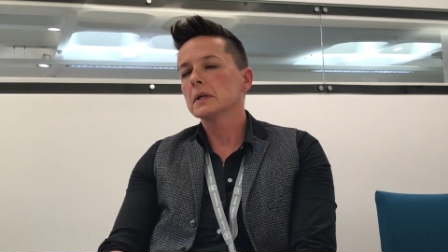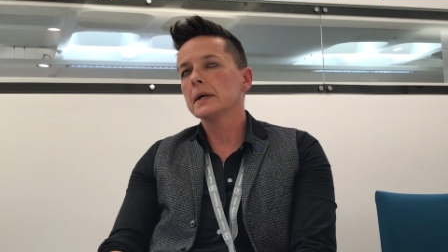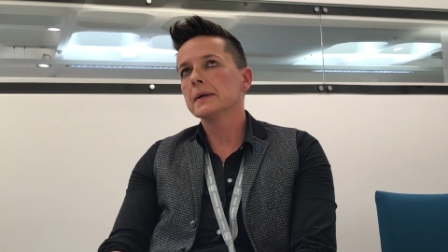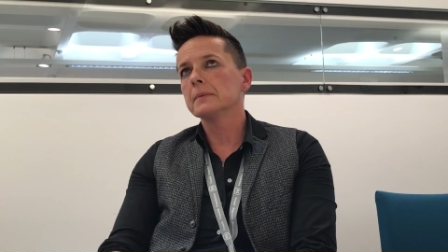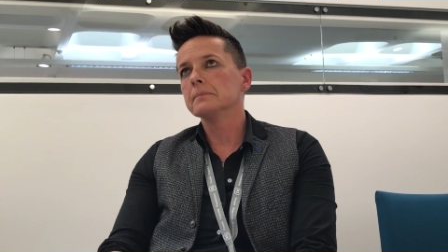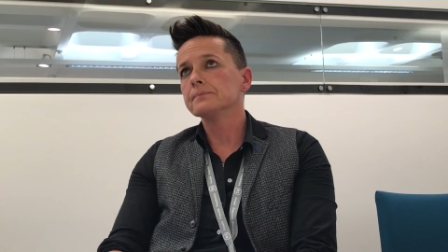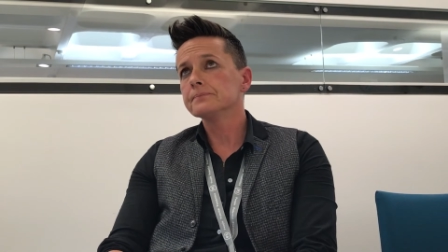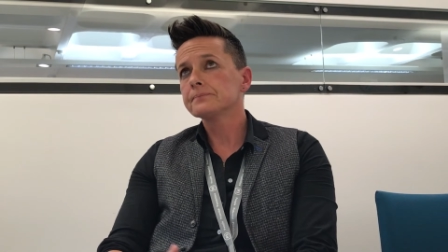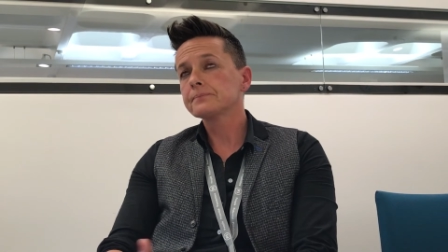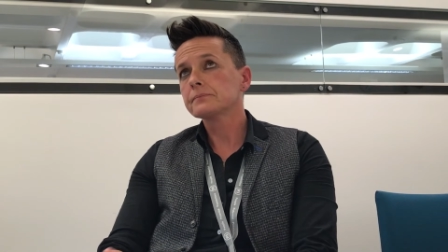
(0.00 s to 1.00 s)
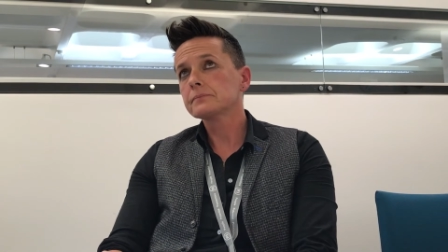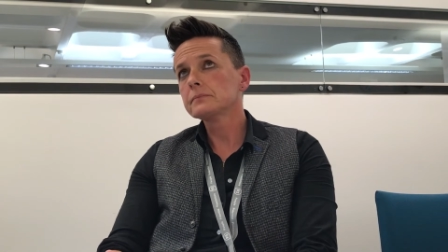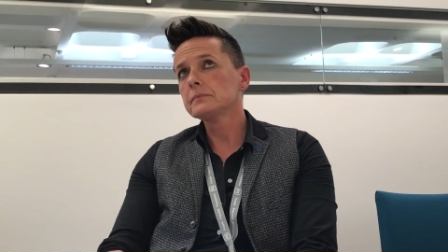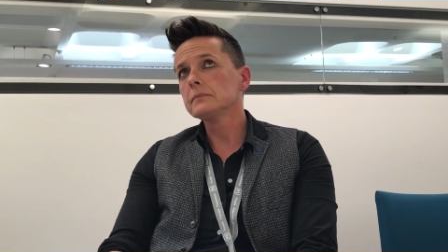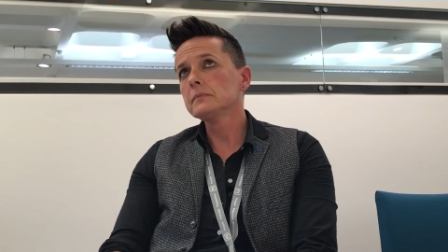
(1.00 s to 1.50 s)
Um,
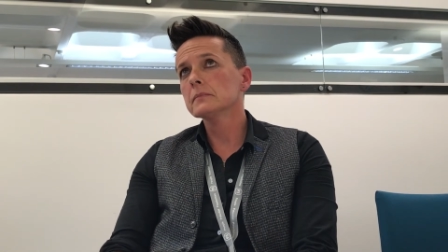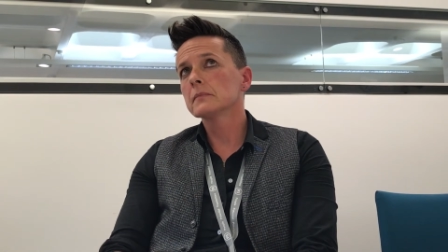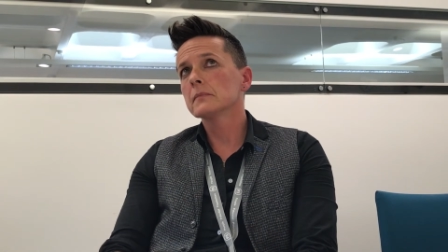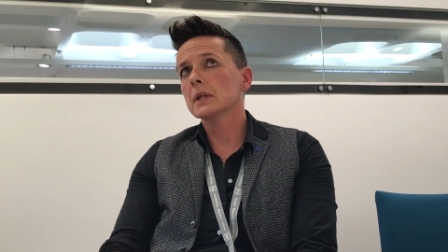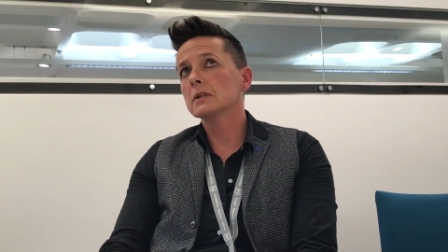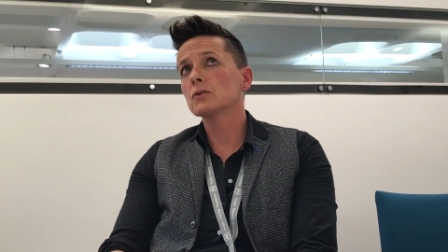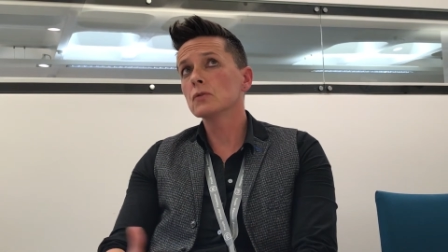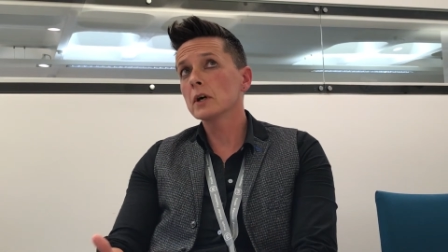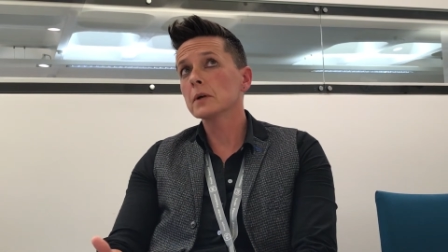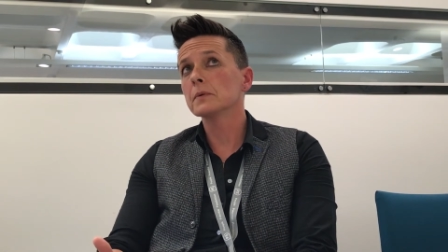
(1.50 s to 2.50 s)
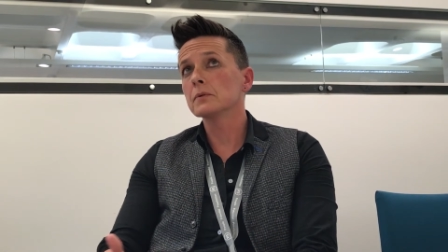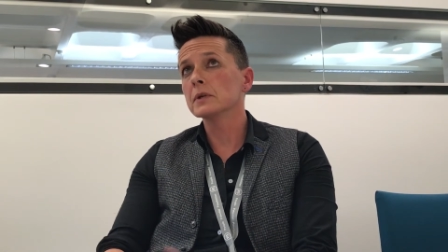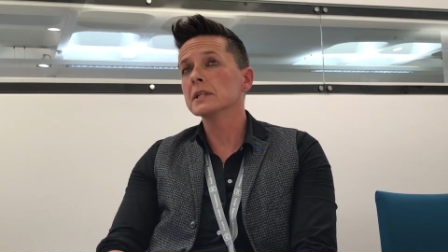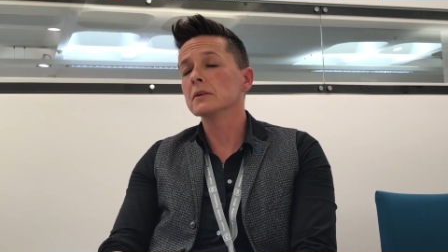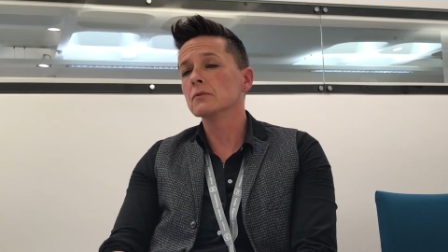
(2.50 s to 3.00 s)
you're right with the
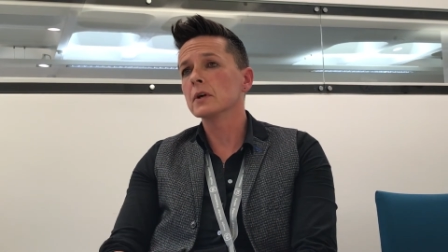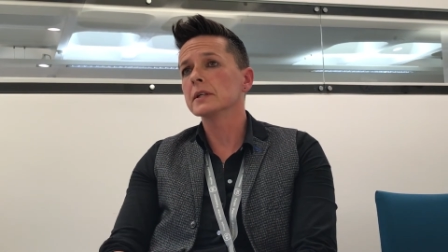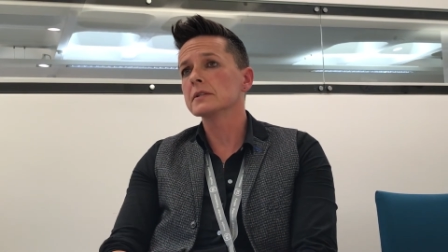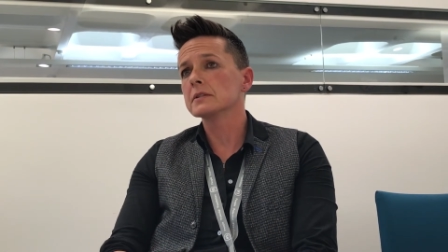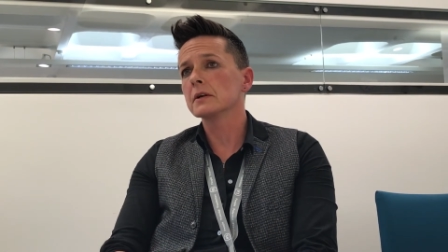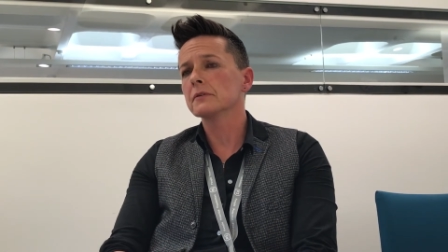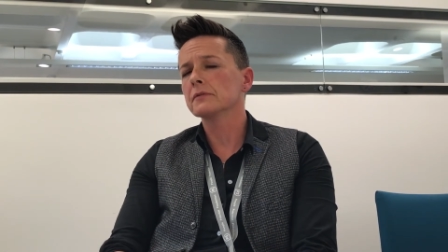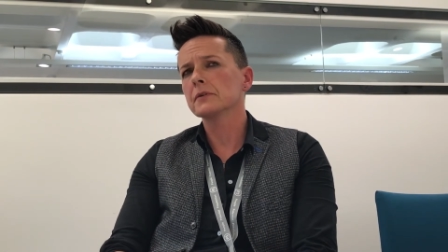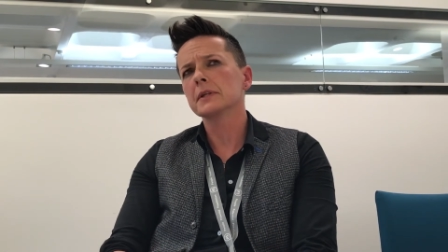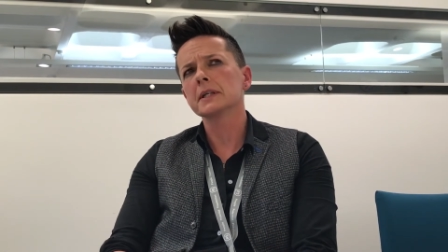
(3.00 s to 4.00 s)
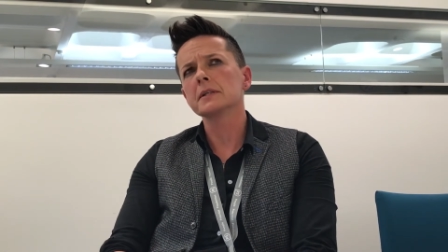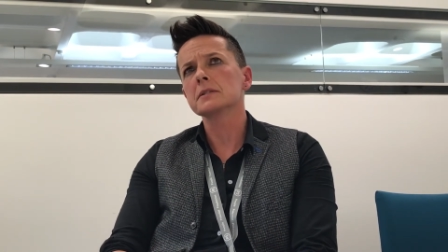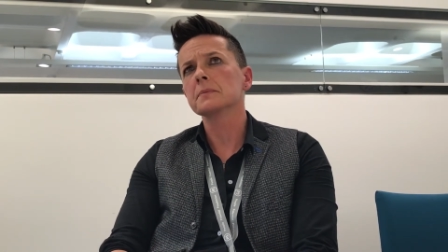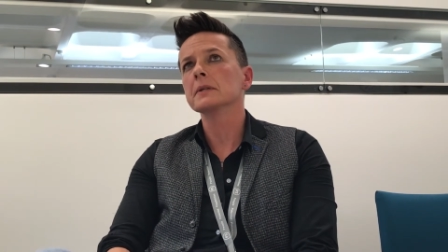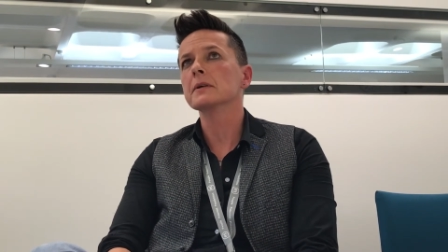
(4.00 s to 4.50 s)
reading and writing stuff. I think
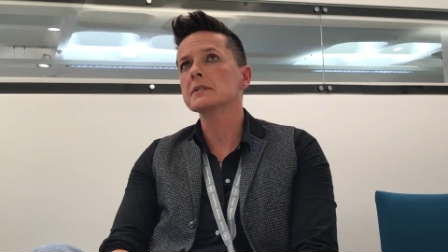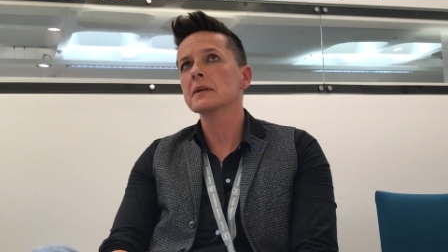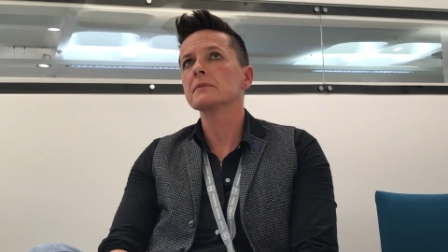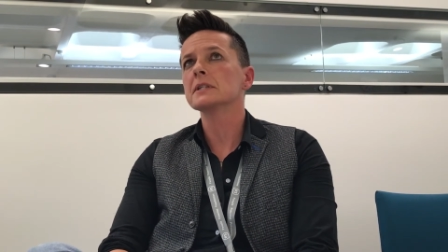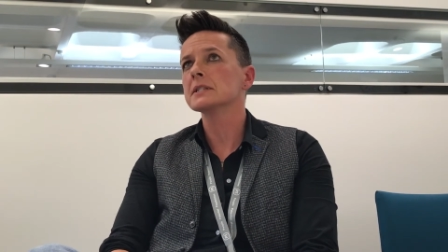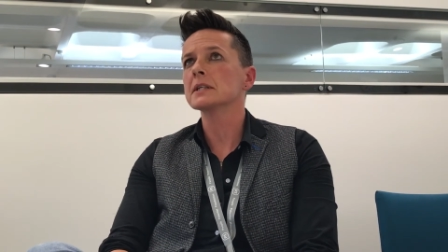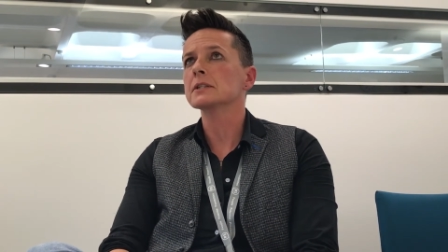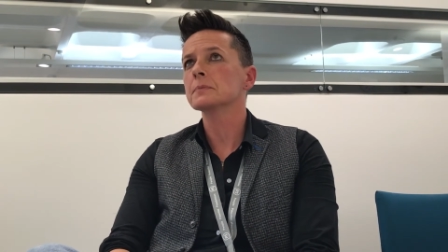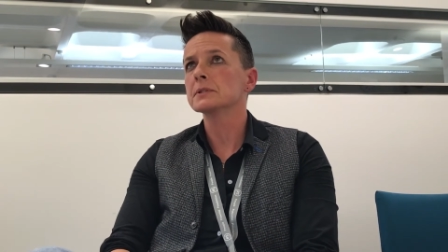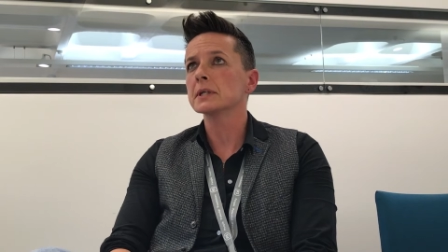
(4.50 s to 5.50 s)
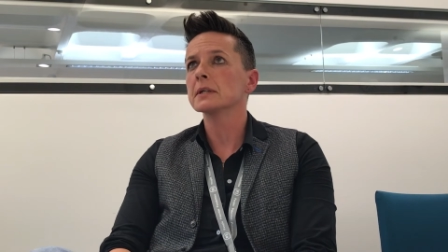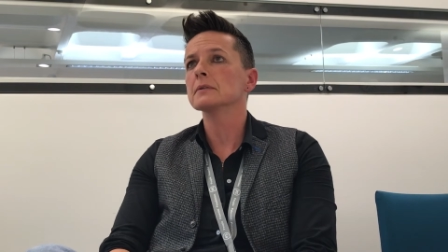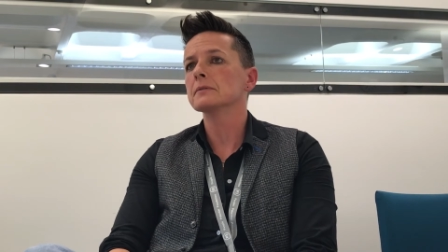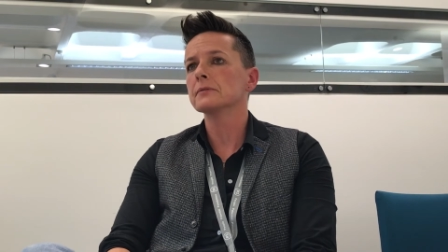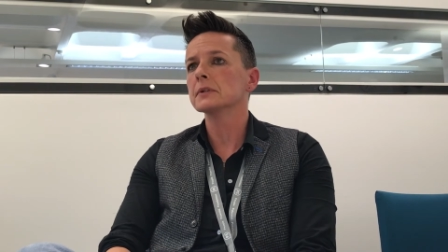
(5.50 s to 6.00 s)
it's something like 76%
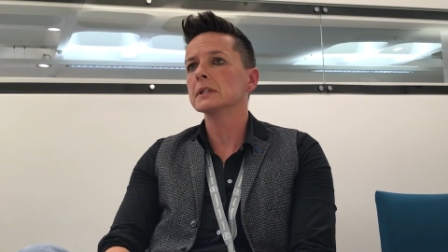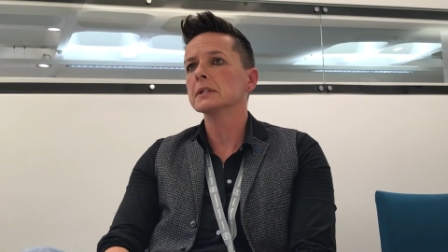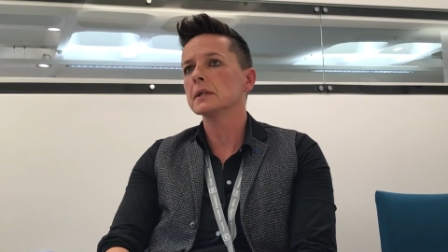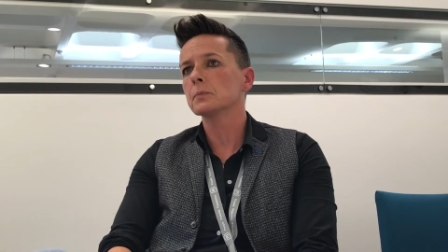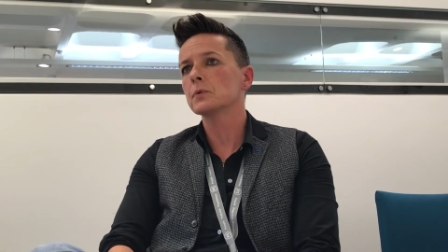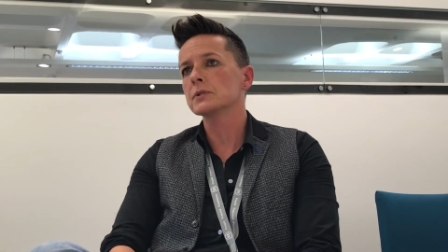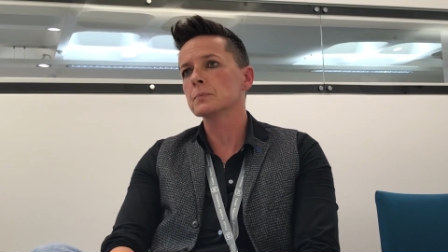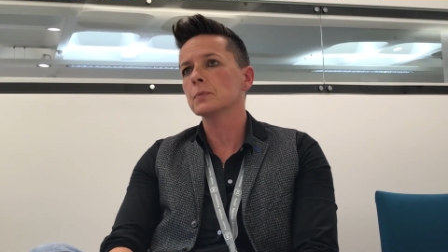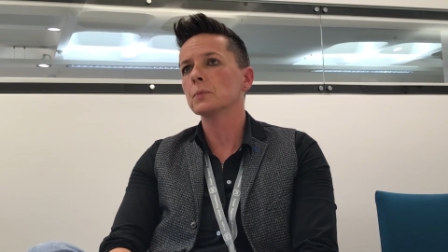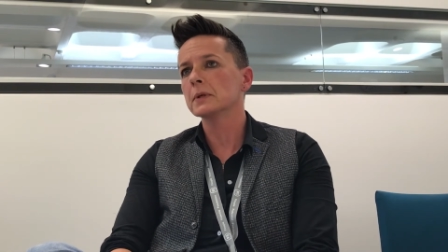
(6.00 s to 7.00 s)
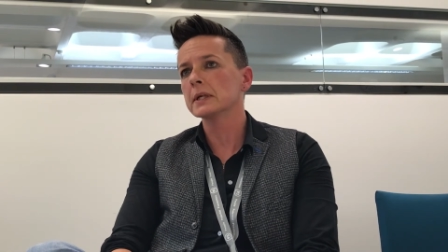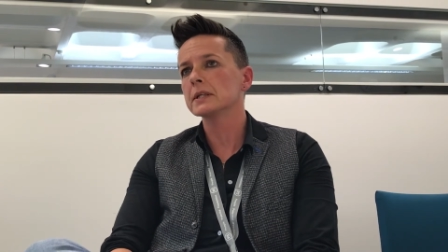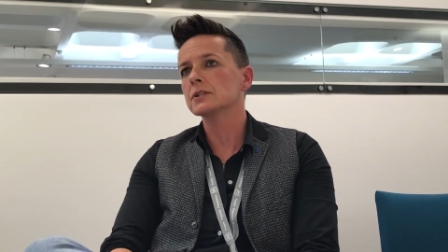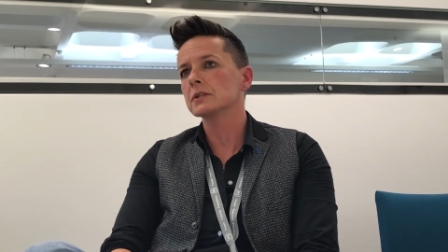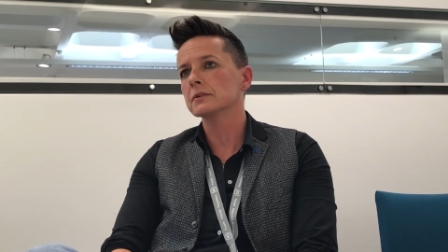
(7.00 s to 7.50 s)
of the uh, prison
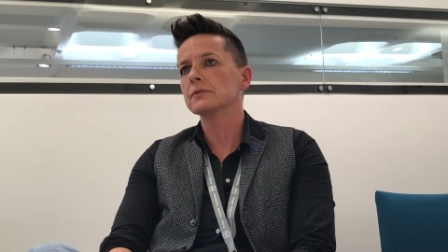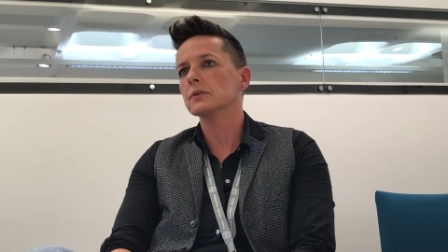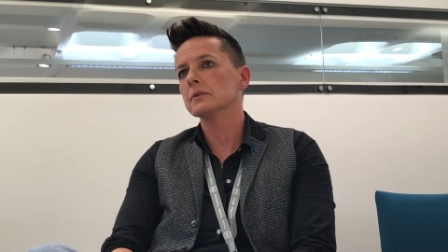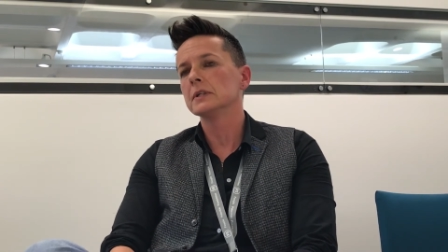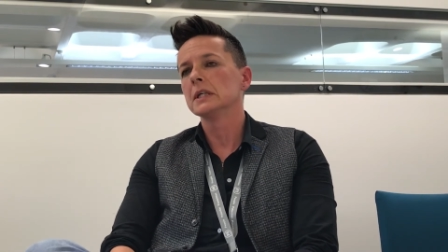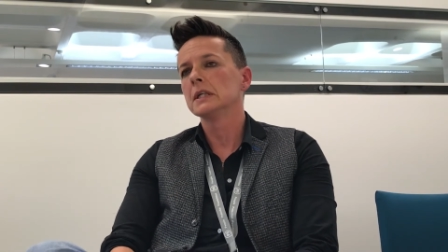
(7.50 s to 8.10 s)
population have got